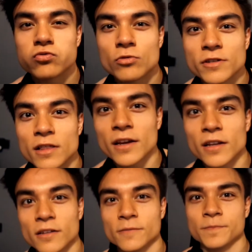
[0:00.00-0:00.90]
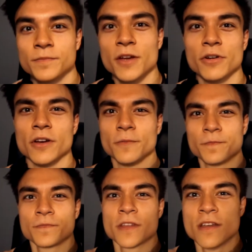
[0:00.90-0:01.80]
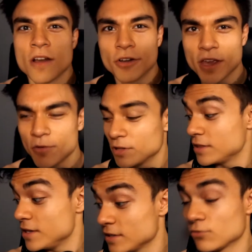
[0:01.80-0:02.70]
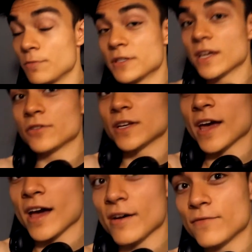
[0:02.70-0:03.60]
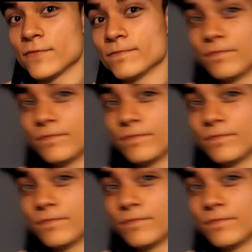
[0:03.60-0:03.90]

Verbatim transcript: where's the lighting? There we go. Okay, with these sweet potatoes that I have